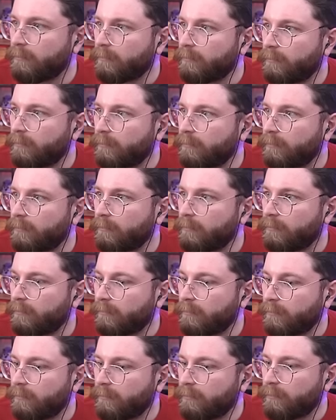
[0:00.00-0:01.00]

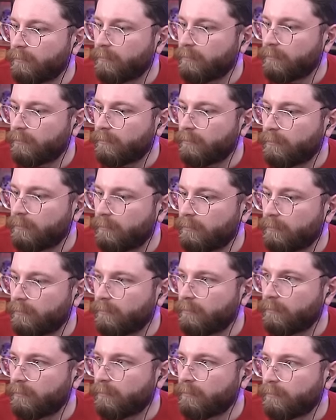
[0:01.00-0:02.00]

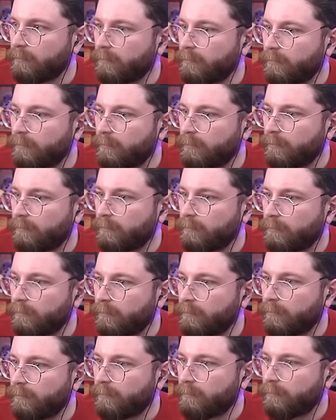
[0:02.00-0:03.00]

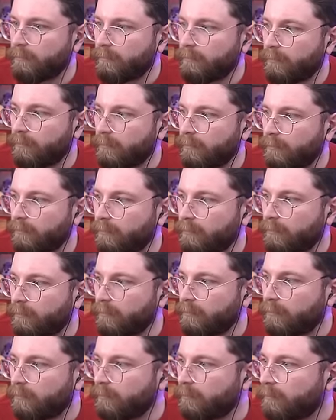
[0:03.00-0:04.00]

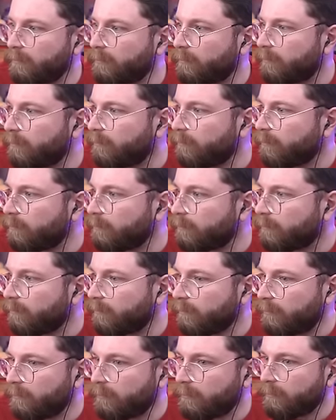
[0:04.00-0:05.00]

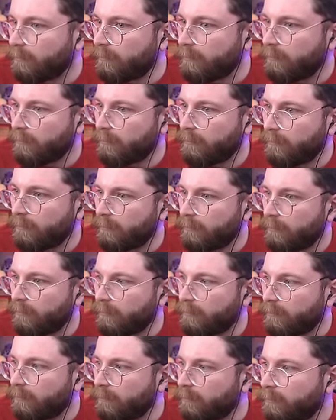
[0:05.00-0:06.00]

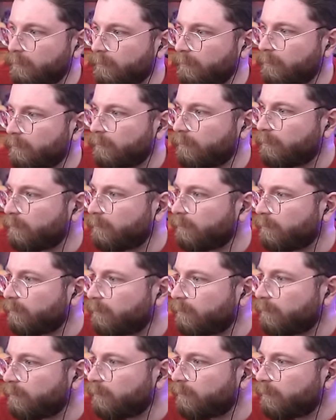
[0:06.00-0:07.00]

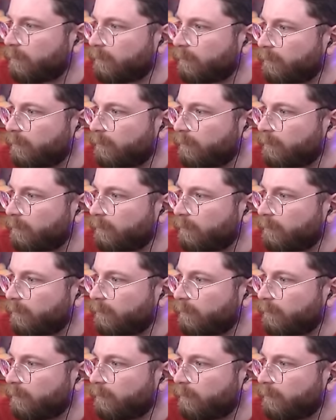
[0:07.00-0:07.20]
The person shown says nothing.